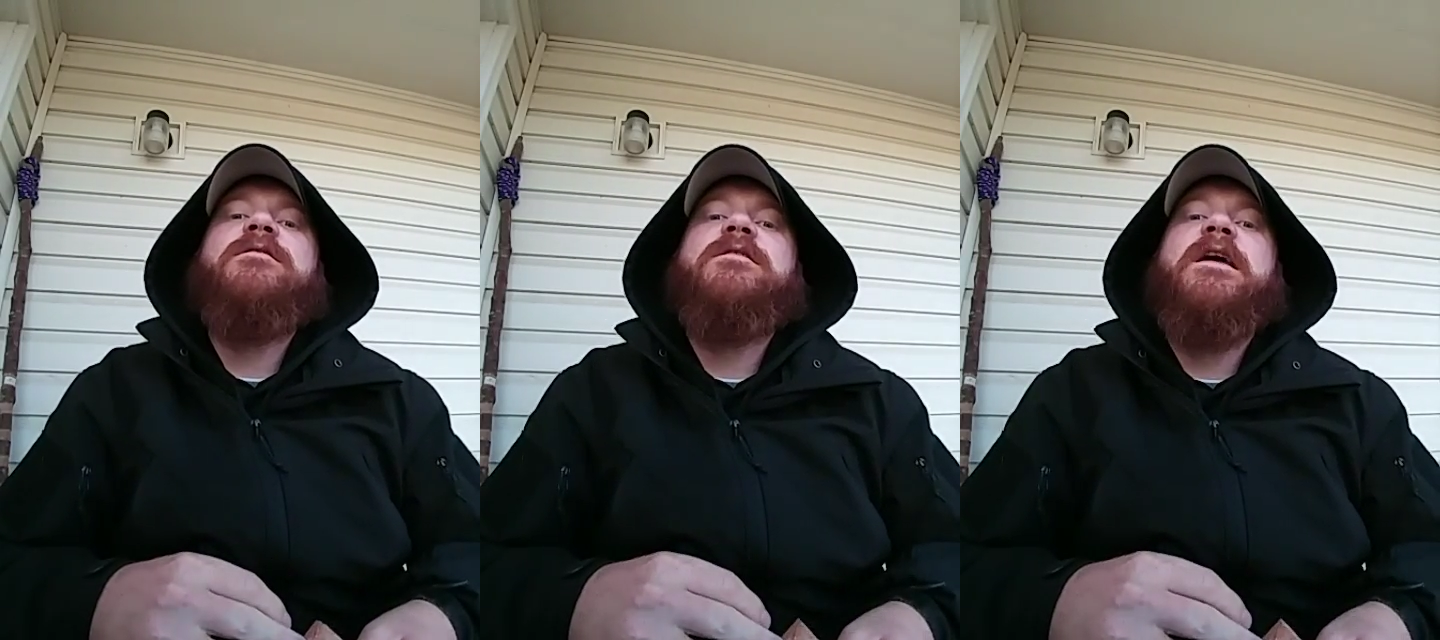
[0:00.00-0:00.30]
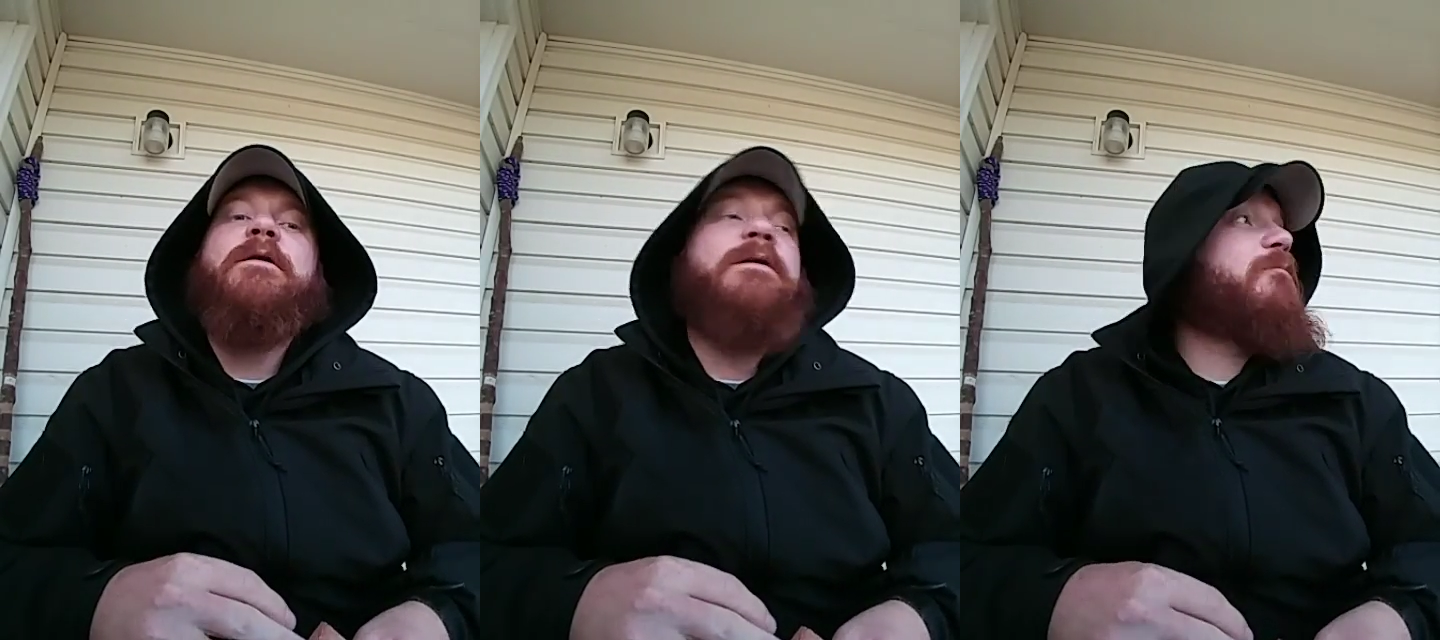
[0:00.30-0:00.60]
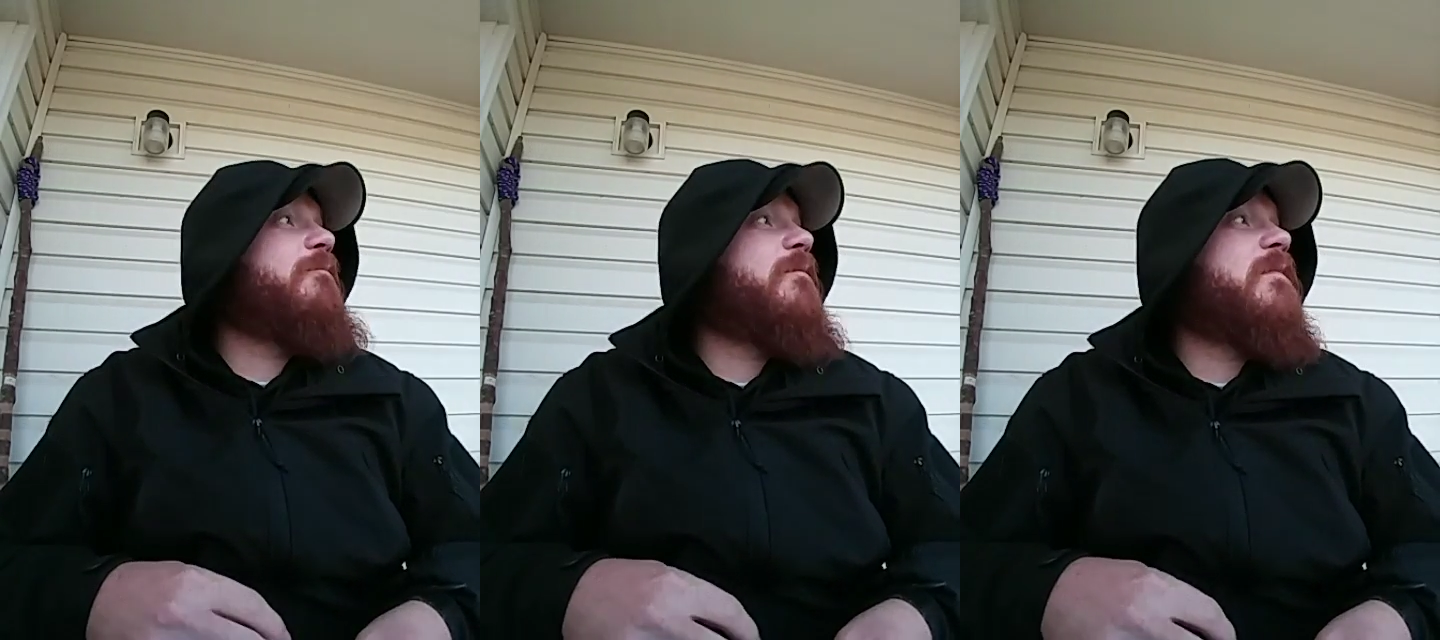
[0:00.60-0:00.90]
Anyway,
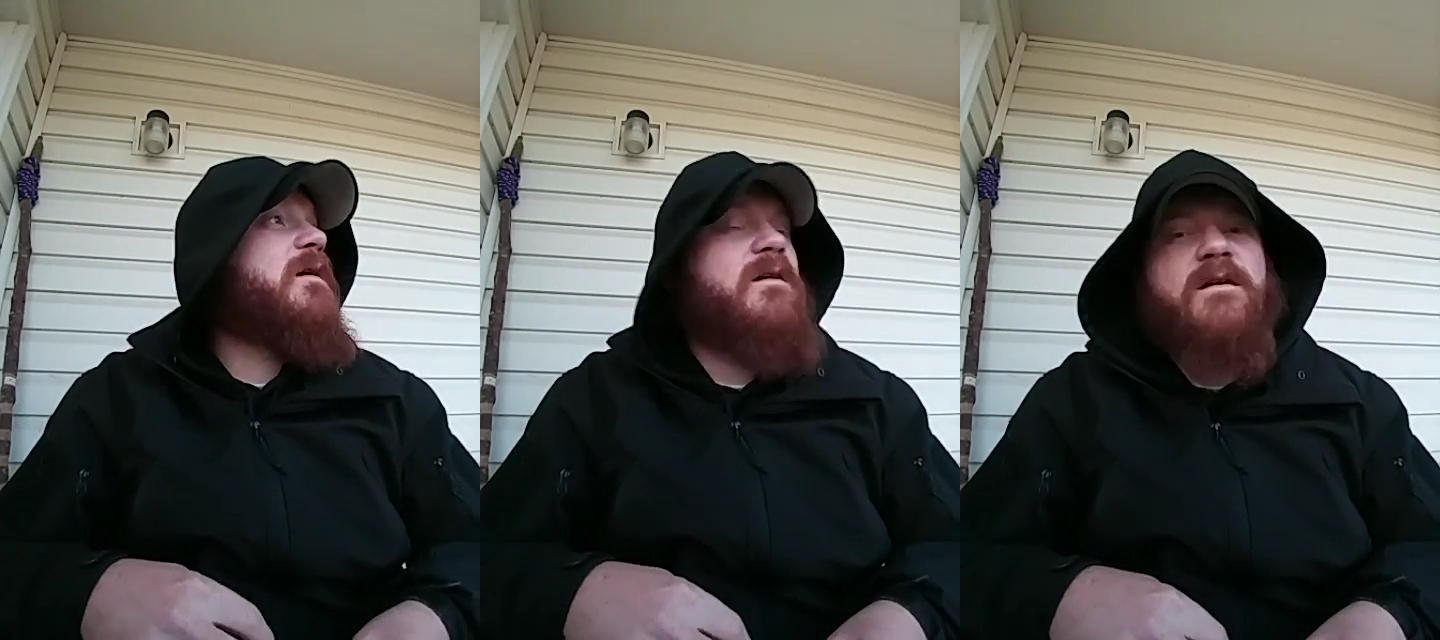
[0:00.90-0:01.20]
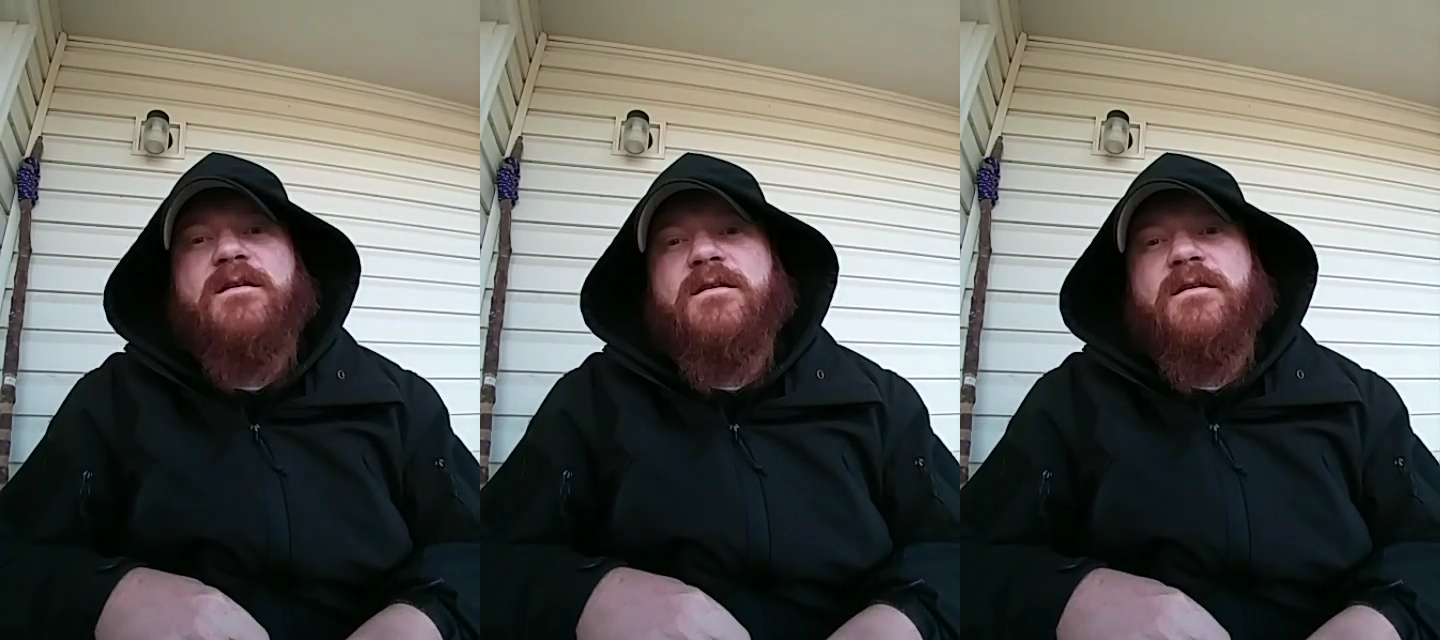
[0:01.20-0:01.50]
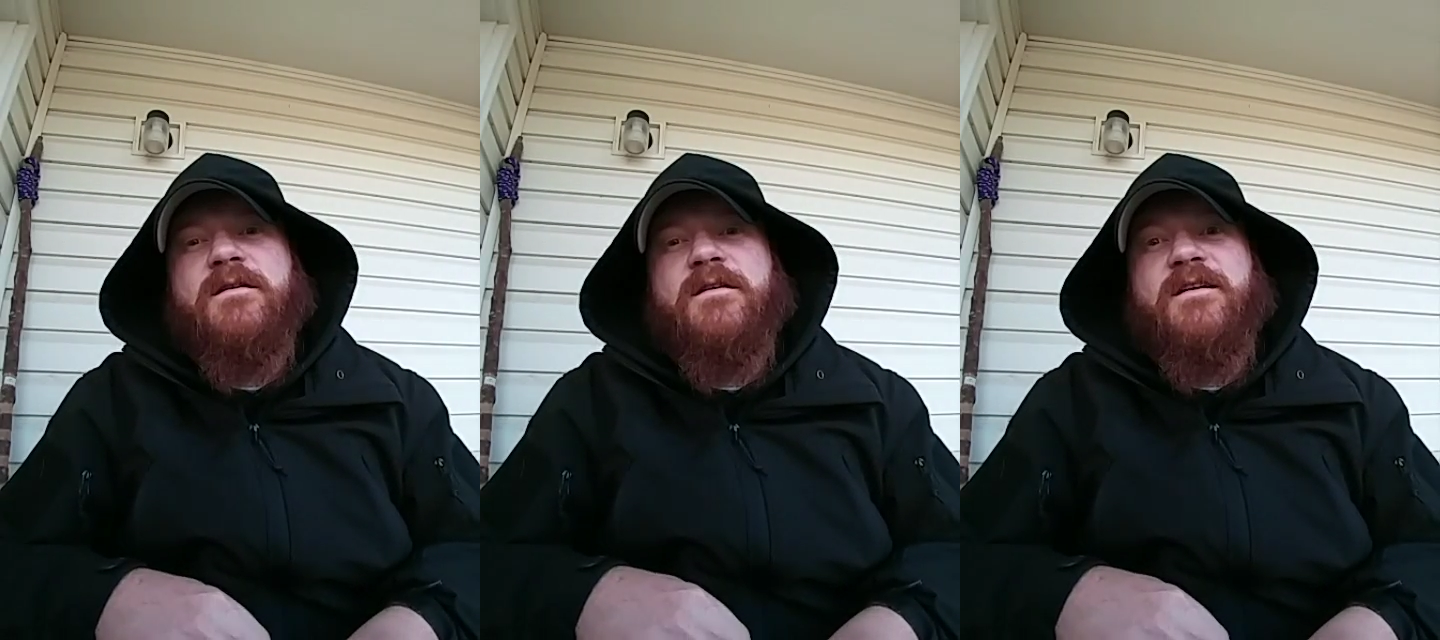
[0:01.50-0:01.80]

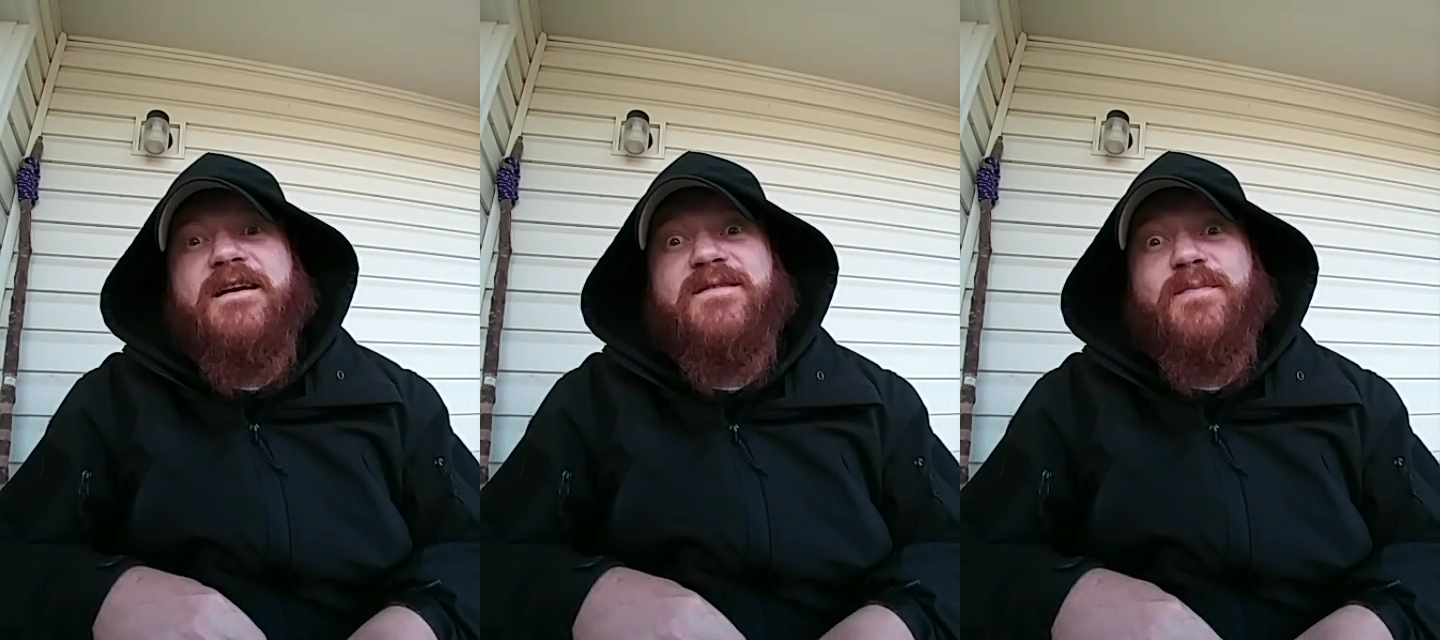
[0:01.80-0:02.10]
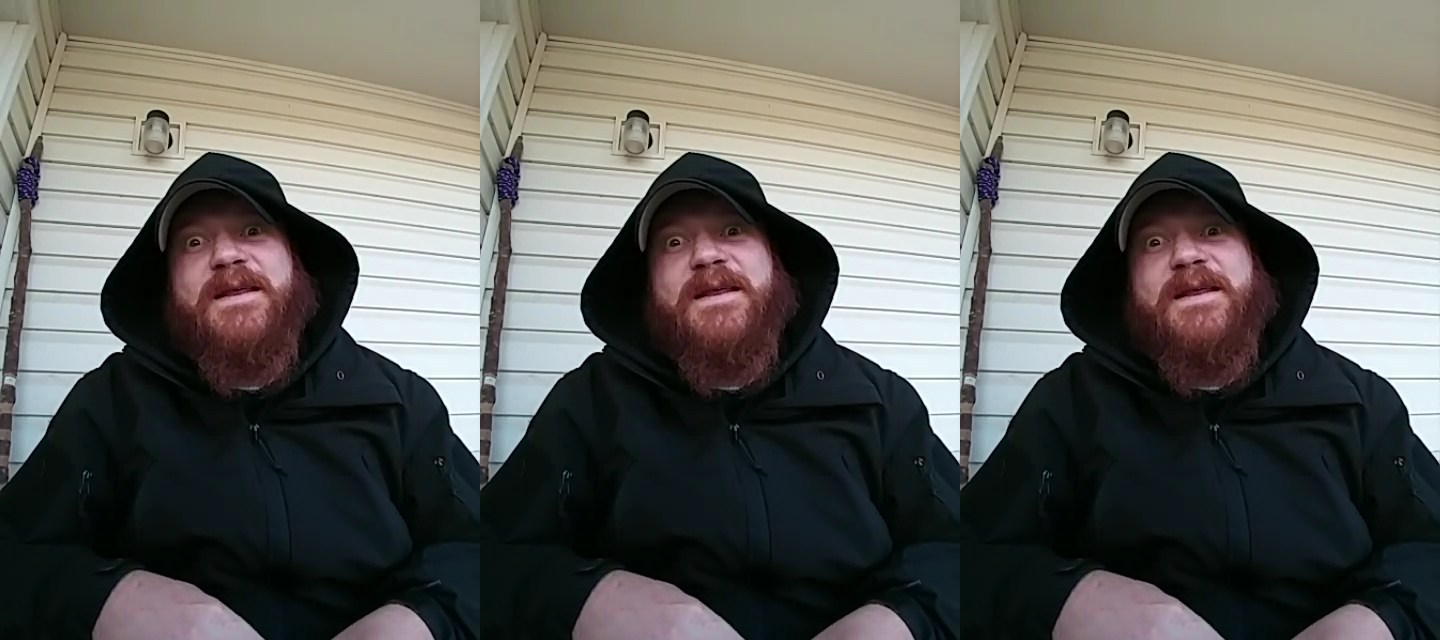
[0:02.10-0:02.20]
that's